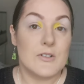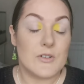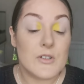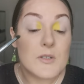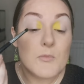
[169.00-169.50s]

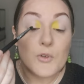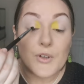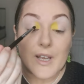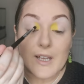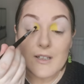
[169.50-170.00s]
So this
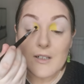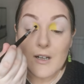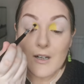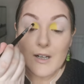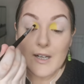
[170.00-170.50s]

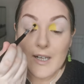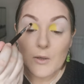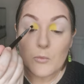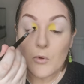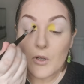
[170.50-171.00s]
morning
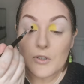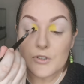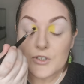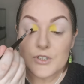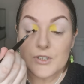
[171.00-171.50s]
I
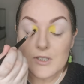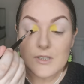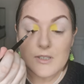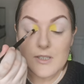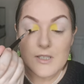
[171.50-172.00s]
watched
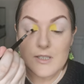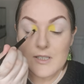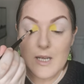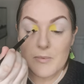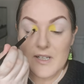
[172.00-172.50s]

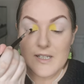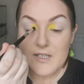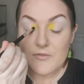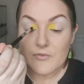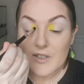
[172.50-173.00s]

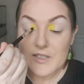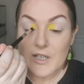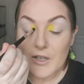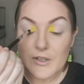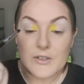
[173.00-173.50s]
Debbie's
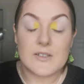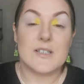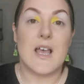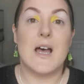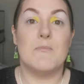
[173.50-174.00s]

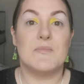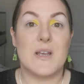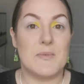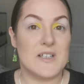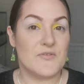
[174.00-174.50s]
videos, um,
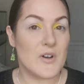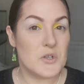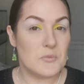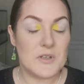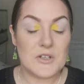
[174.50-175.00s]
Debbie's
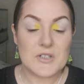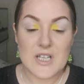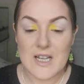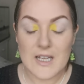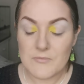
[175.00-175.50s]
Final
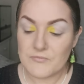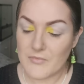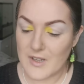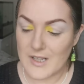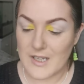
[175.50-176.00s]
Beauty,
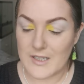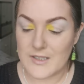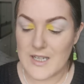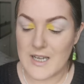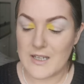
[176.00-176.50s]

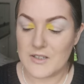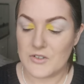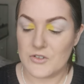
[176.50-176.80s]
and uh,